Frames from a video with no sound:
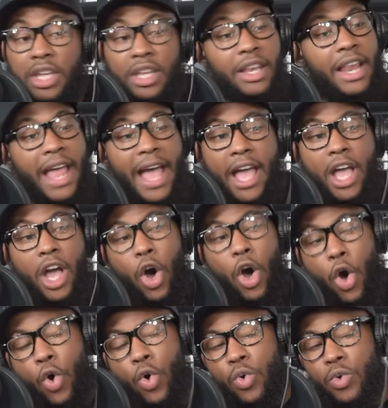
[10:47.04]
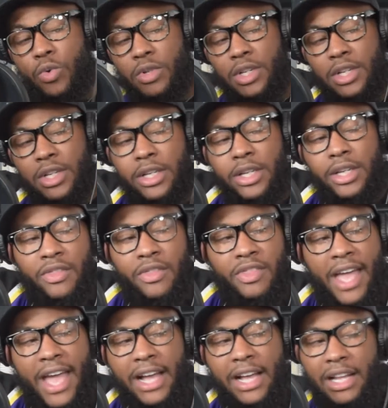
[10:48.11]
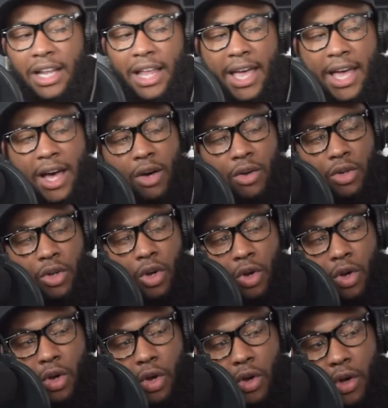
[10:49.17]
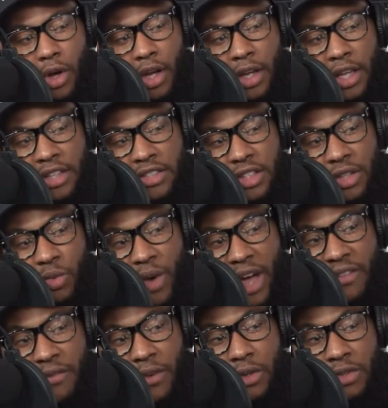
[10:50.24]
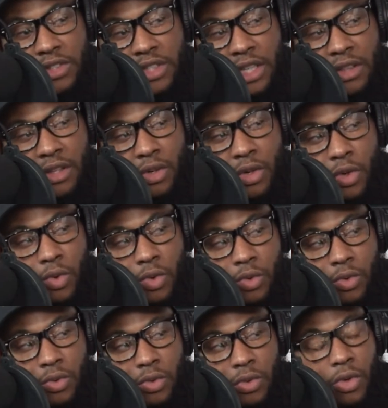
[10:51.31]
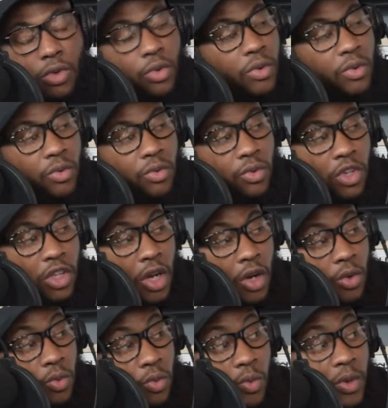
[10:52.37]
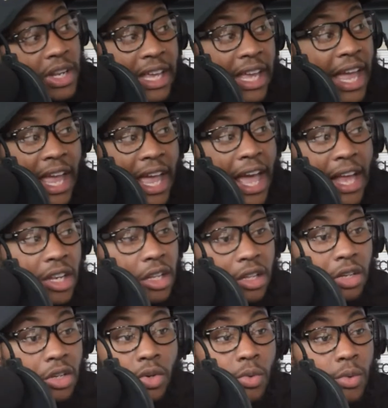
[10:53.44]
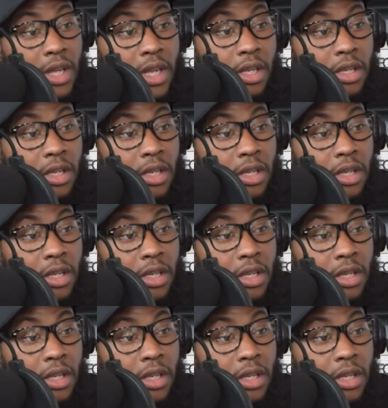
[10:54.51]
cannot hold that cloud against them white folks either, who really ain't had nothing to do with it.